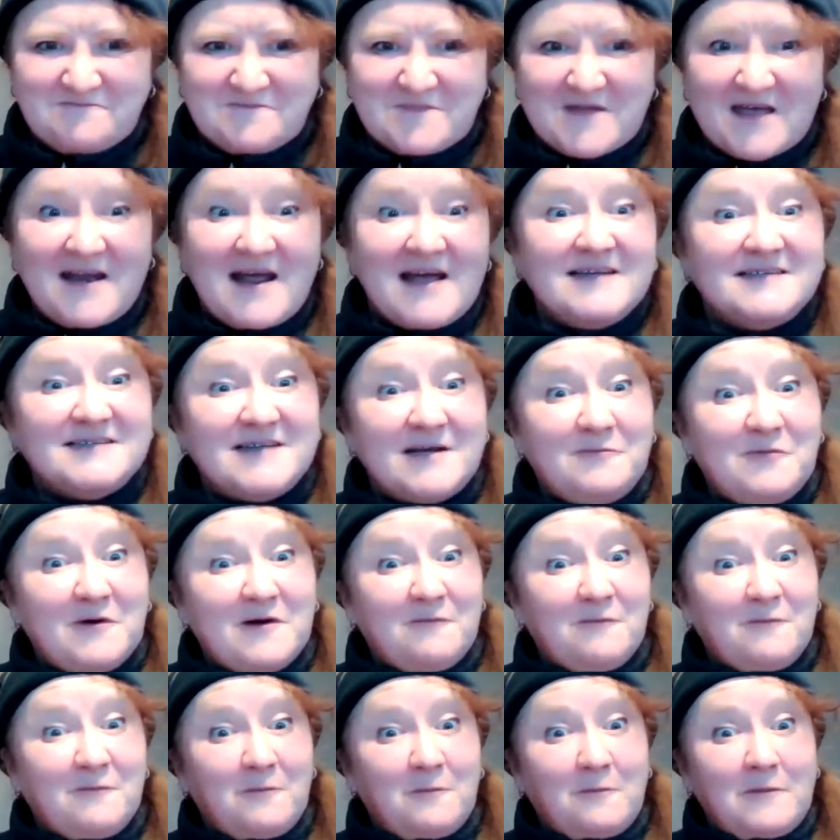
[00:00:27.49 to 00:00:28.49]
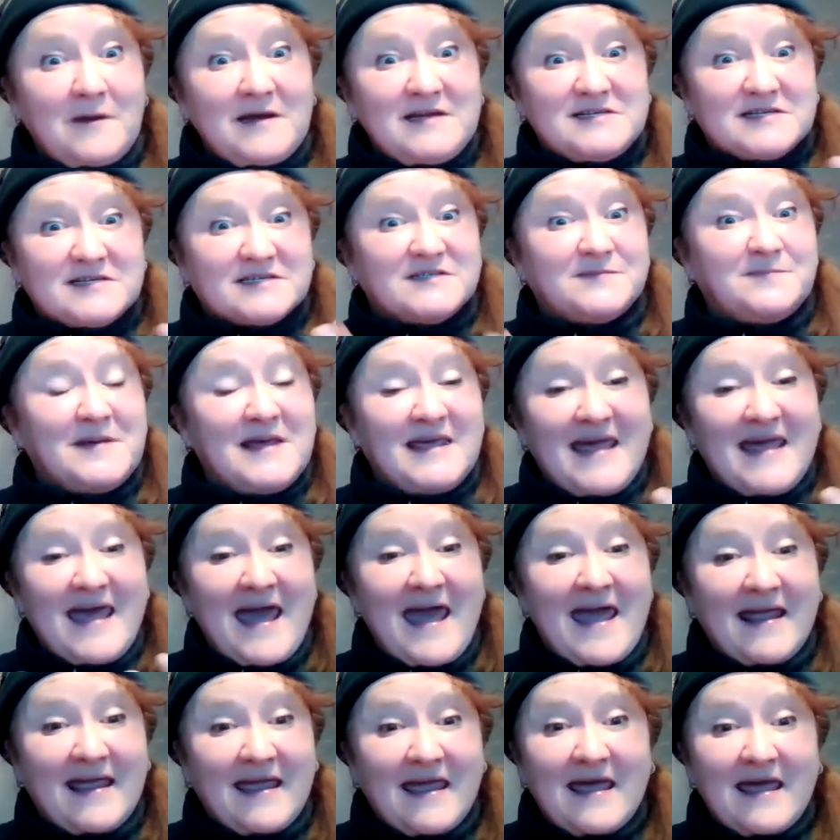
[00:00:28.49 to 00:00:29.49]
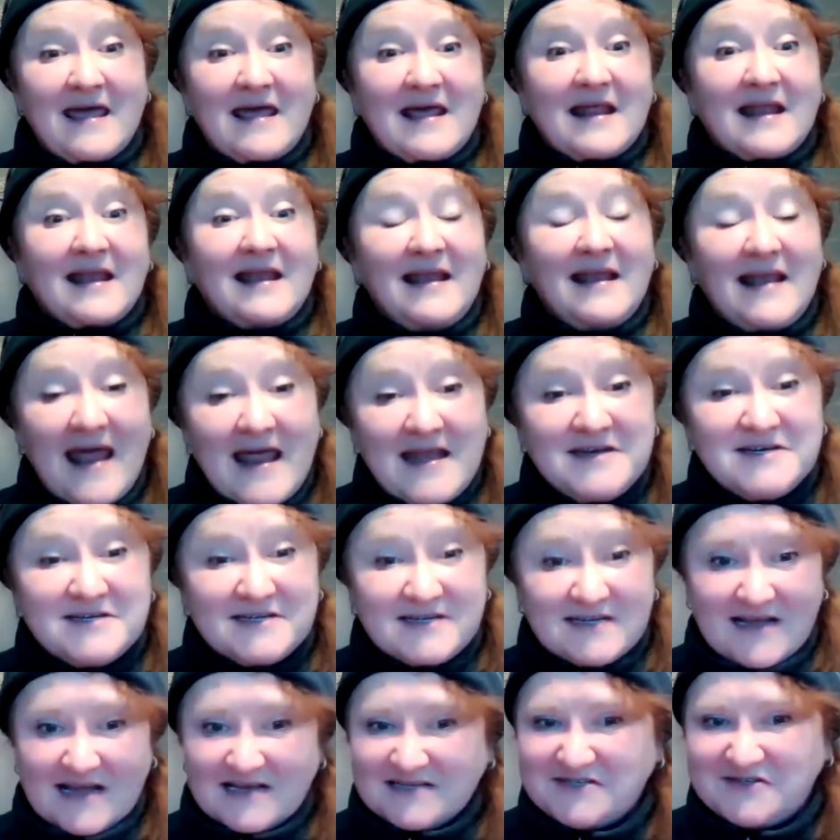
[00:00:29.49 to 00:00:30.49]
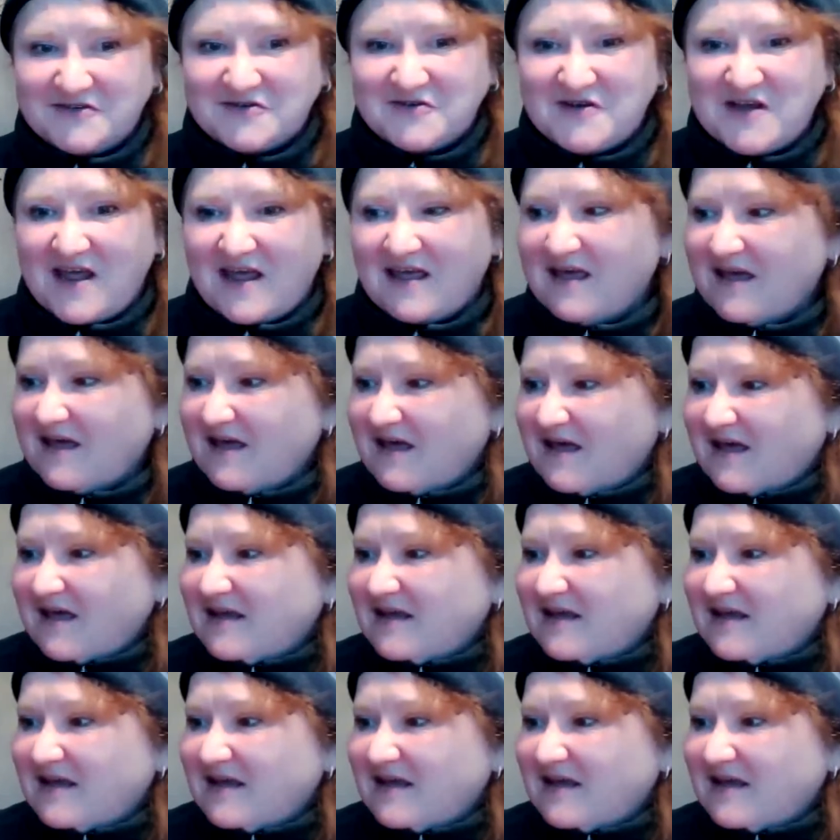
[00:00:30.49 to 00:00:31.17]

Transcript: And I said, well, we just began Lent yesterday.